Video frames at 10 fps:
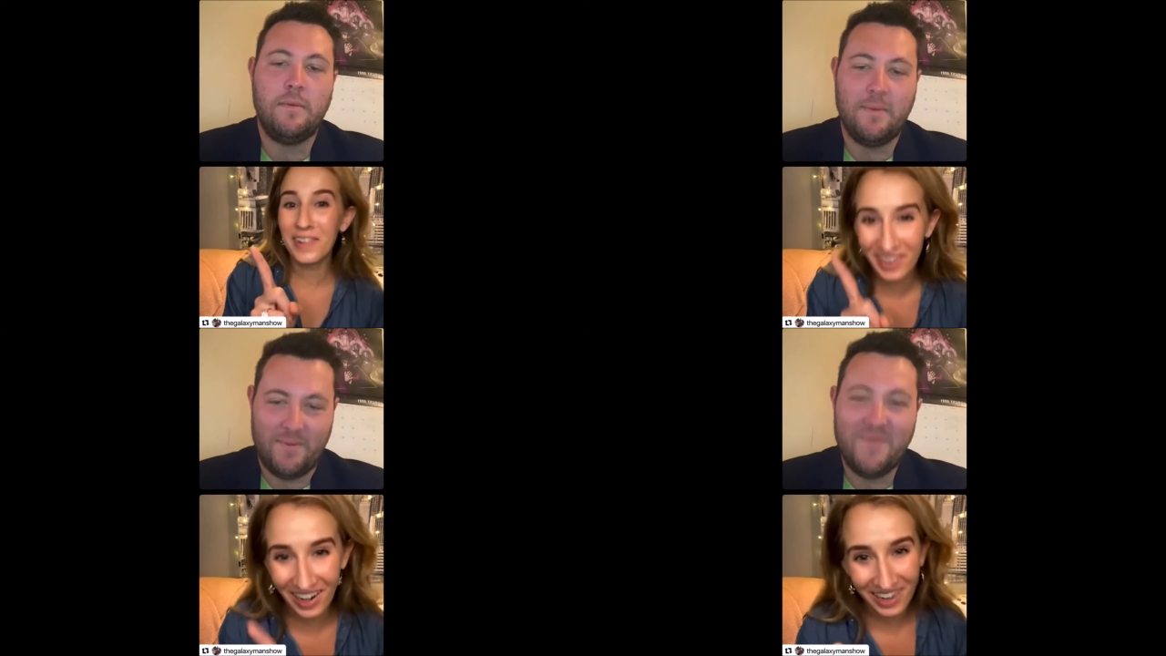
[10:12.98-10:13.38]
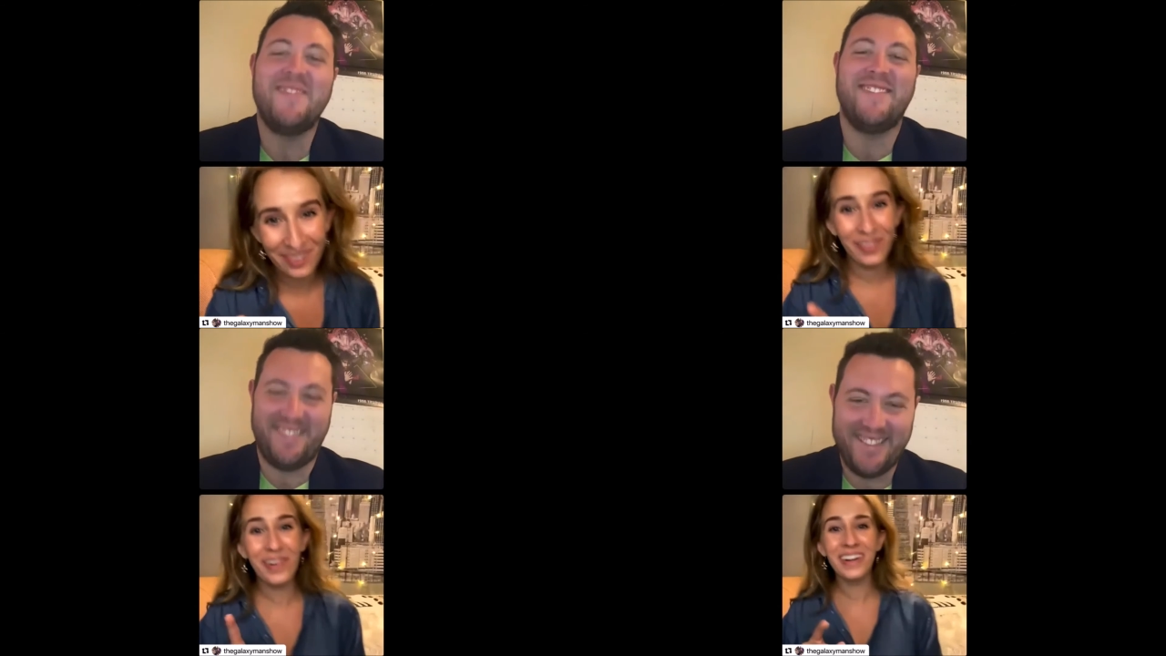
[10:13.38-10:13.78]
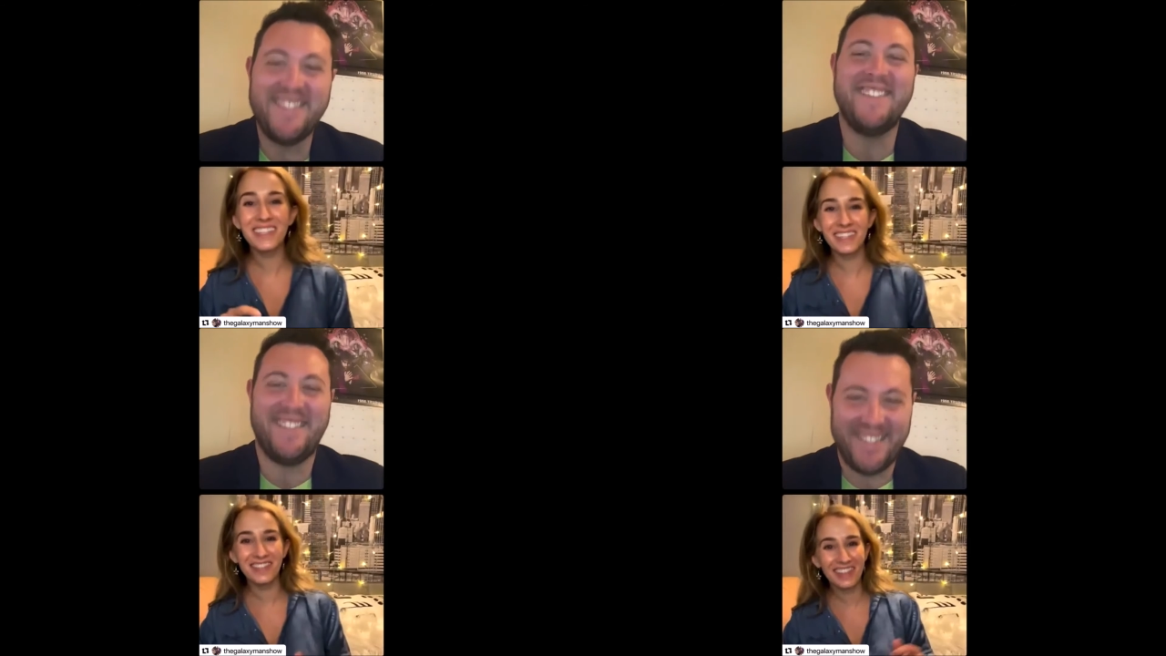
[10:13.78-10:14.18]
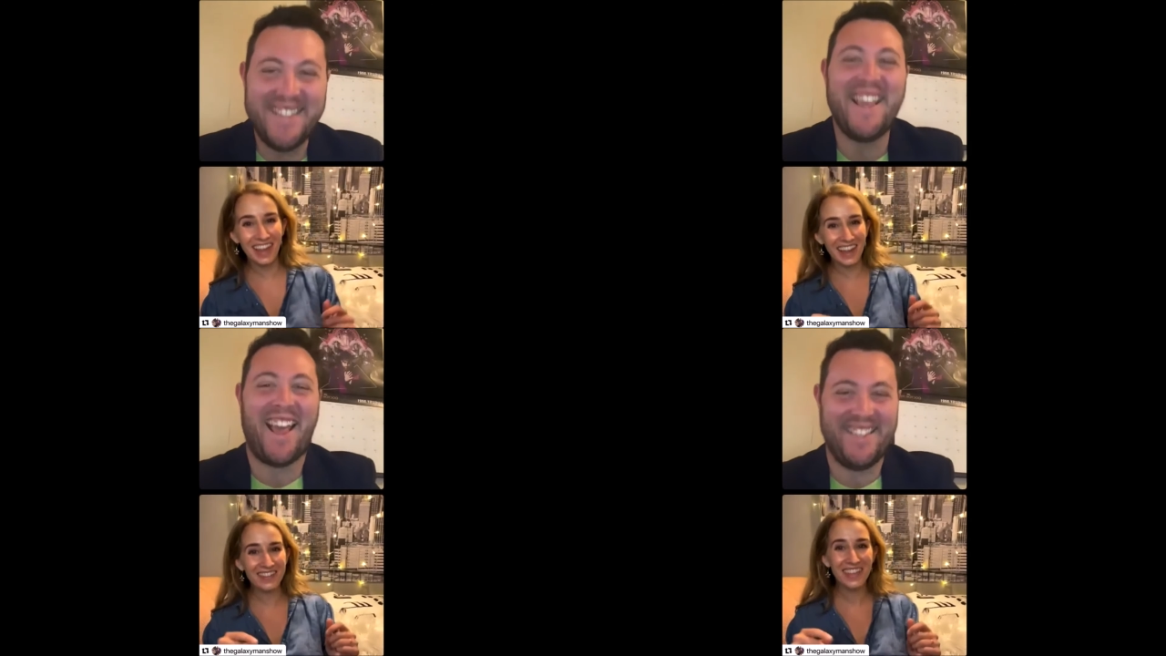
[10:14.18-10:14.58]
Speaker 1: credit for
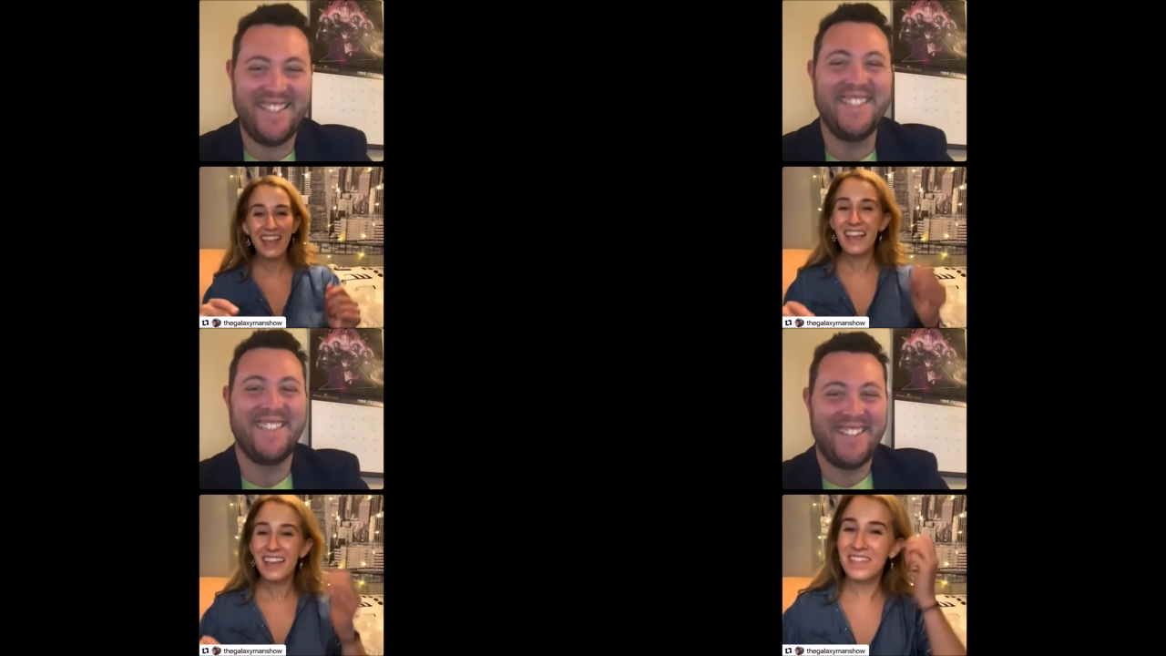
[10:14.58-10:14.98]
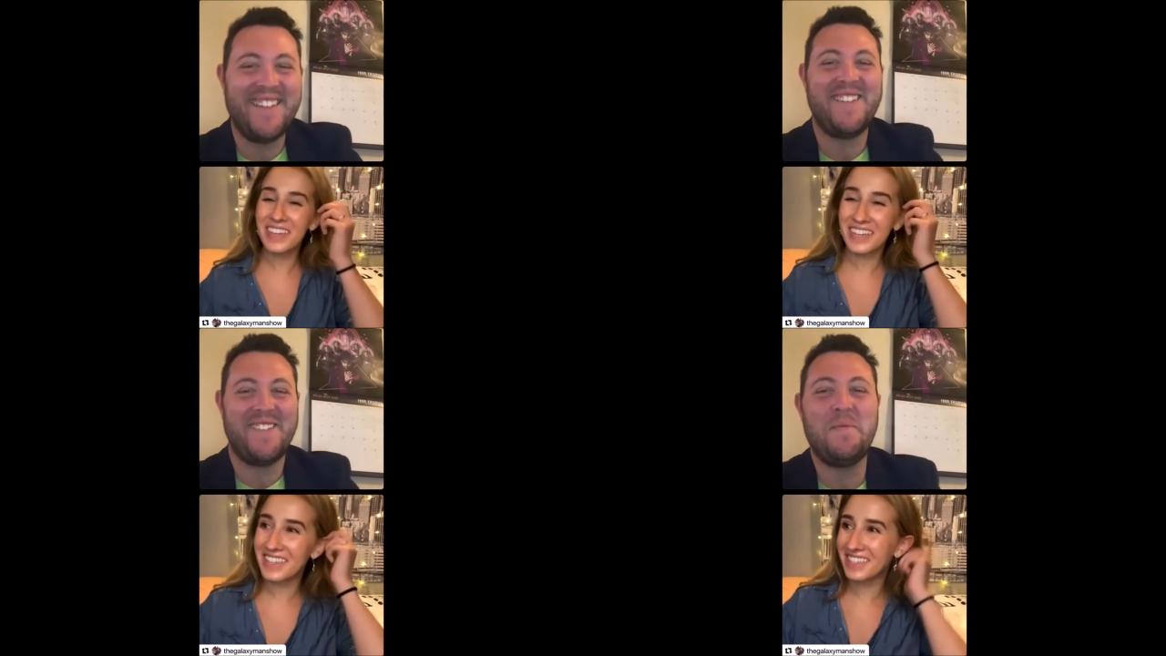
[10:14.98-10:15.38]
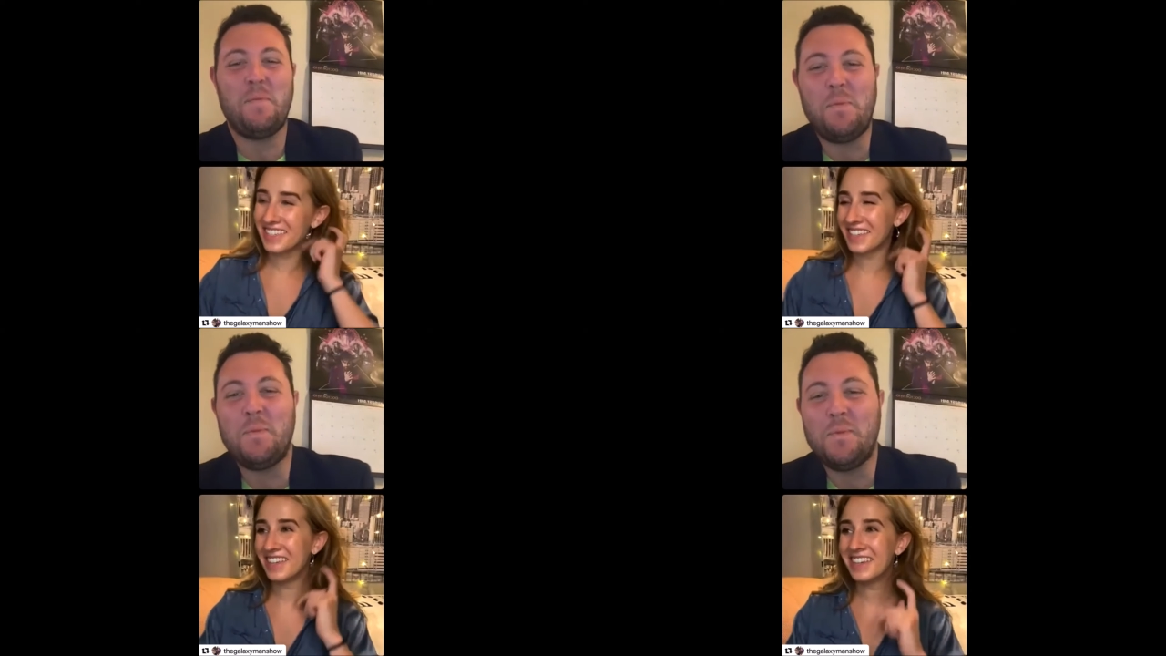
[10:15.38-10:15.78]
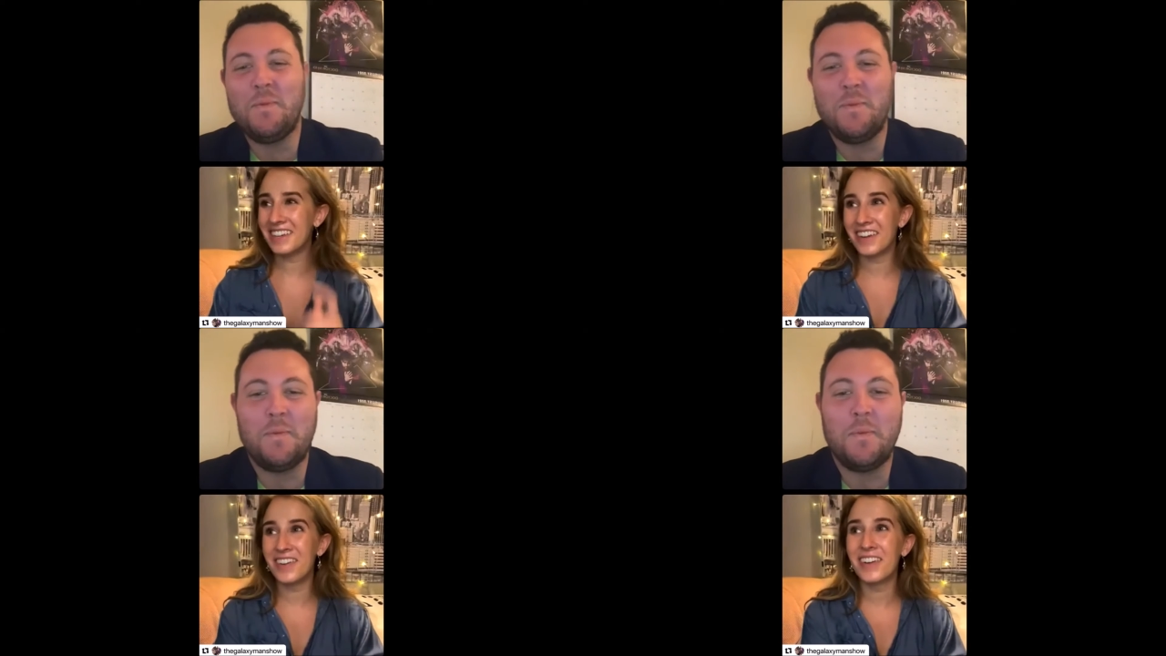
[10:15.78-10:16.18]
sometimes because, you
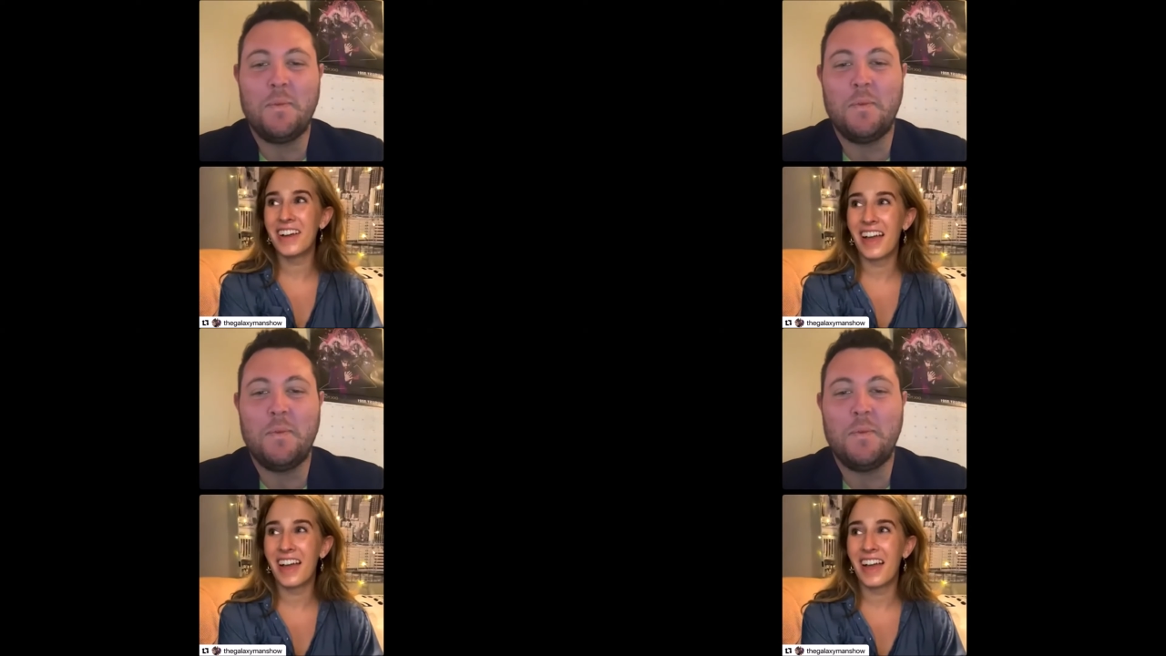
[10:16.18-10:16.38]
know,